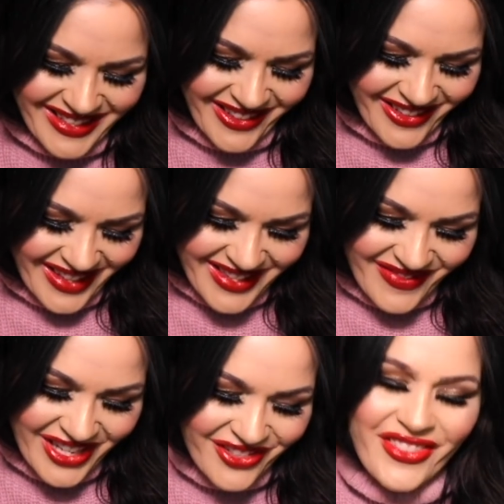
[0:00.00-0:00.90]
so it
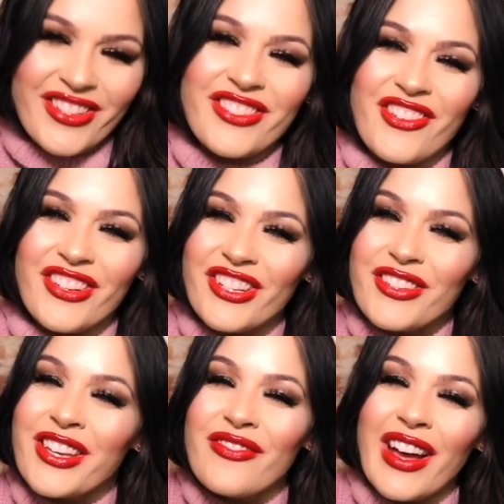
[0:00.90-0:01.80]
makes you feel so good.
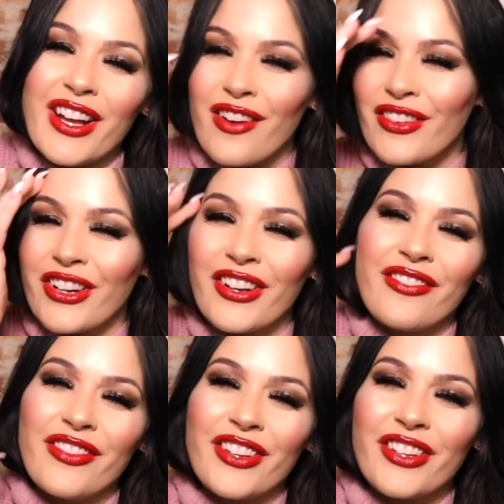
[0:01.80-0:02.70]
You can buy CoverGirl
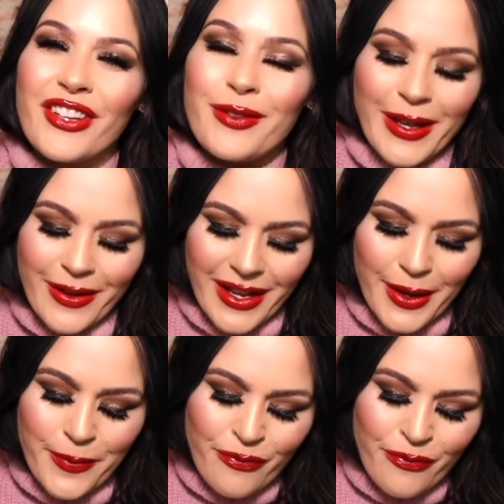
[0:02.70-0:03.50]
and feel good about it.